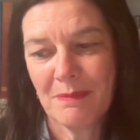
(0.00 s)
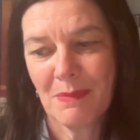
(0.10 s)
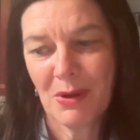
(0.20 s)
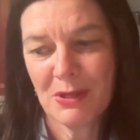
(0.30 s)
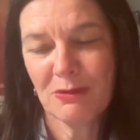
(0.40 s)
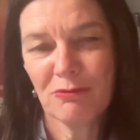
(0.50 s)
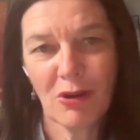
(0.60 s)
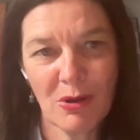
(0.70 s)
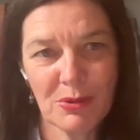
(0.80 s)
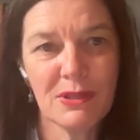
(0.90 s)
most
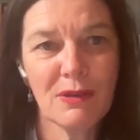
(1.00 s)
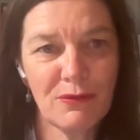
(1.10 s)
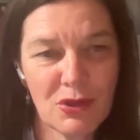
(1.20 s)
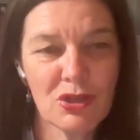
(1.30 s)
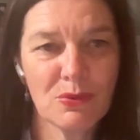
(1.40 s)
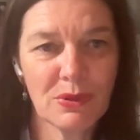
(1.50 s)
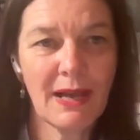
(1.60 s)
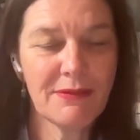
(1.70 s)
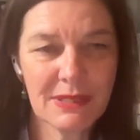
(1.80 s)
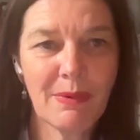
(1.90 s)
roles in the future will
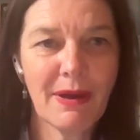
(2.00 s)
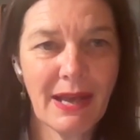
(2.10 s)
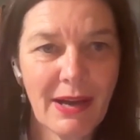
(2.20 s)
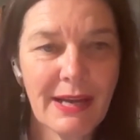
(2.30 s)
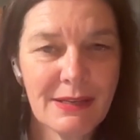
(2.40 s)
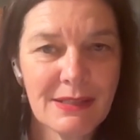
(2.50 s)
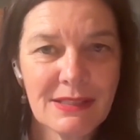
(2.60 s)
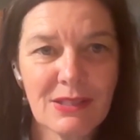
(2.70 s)
have some AI in it.